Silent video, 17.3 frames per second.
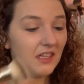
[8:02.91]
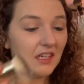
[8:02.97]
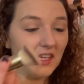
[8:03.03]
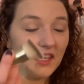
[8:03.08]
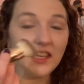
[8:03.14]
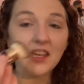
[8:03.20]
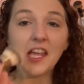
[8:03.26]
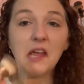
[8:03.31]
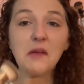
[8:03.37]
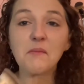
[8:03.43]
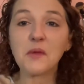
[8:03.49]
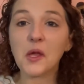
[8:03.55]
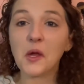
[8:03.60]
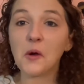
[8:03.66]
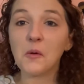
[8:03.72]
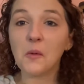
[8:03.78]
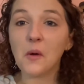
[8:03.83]
He gave me
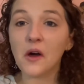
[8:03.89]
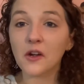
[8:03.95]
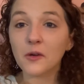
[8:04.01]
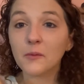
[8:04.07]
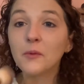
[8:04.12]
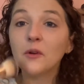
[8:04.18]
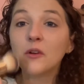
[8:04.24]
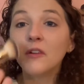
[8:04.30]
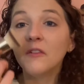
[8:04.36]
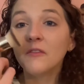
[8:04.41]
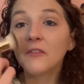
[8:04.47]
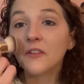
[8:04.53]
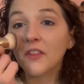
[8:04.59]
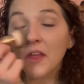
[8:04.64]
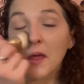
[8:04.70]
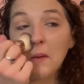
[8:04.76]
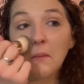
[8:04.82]
a water bowl for
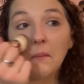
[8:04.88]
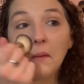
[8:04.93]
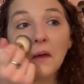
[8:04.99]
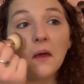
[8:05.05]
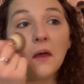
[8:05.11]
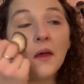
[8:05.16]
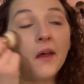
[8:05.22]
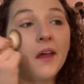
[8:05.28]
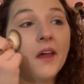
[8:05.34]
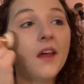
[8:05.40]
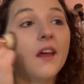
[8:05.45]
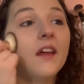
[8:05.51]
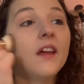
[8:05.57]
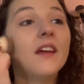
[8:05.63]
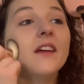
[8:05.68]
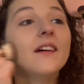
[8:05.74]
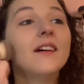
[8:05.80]
them,
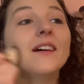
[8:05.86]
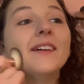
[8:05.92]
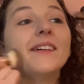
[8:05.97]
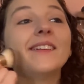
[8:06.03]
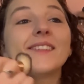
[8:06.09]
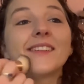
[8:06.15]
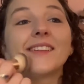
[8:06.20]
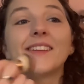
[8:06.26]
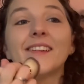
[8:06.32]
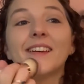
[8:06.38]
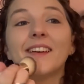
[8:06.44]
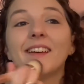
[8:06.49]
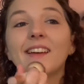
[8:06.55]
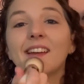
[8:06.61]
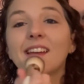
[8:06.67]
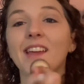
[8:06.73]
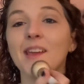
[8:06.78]
and
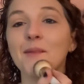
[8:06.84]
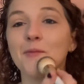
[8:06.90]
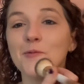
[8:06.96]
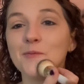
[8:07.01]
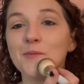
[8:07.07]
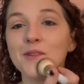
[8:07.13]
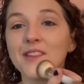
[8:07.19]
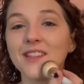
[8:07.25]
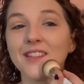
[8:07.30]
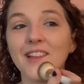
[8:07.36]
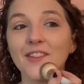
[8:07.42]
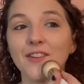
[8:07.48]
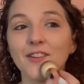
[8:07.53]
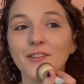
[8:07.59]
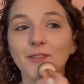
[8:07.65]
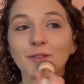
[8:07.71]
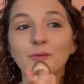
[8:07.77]
I came home with another
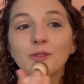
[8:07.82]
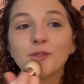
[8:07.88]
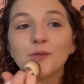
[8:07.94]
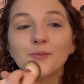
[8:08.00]
goose.